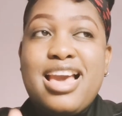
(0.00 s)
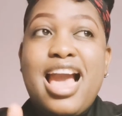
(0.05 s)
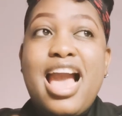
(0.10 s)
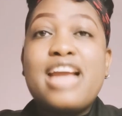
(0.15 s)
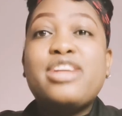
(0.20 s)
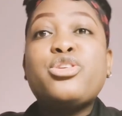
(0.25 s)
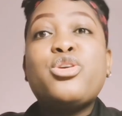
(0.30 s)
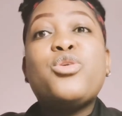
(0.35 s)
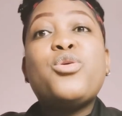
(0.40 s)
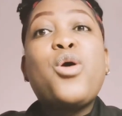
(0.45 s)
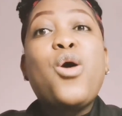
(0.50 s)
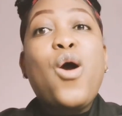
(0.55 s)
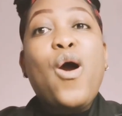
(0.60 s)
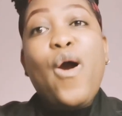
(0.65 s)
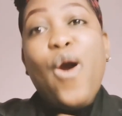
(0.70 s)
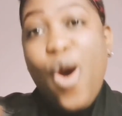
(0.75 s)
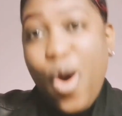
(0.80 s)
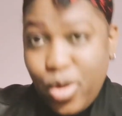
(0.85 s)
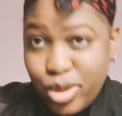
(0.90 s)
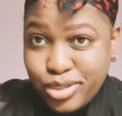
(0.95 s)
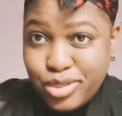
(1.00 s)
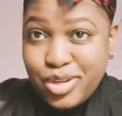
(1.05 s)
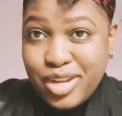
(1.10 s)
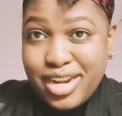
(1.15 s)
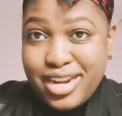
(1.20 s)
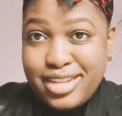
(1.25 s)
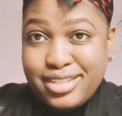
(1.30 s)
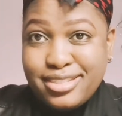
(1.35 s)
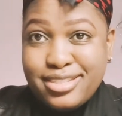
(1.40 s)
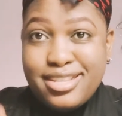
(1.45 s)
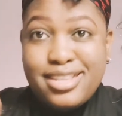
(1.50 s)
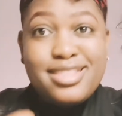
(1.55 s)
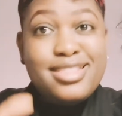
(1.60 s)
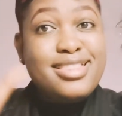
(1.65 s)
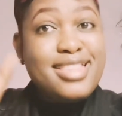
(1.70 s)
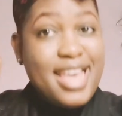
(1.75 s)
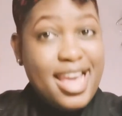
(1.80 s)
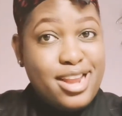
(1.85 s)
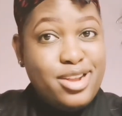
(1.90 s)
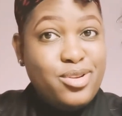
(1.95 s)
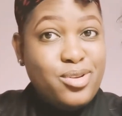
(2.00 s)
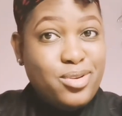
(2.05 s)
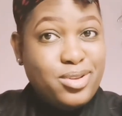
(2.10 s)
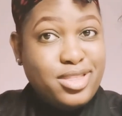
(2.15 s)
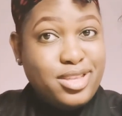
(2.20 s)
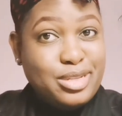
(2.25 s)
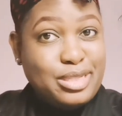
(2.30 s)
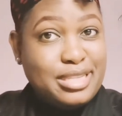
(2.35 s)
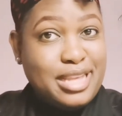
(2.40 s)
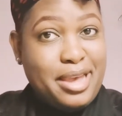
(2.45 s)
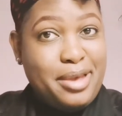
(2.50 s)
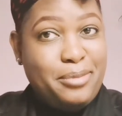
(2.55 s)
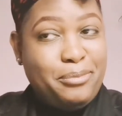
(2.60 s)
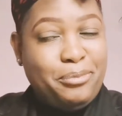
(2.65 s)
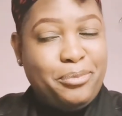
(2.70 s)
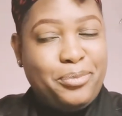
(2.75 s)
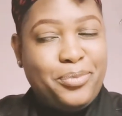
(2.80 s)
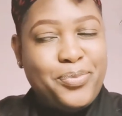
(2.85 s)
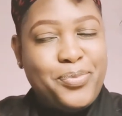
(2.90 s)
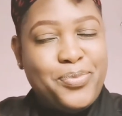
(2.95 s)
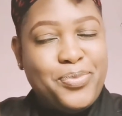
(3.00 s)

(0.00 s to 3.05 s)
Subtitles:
I know all toilets, they look the same,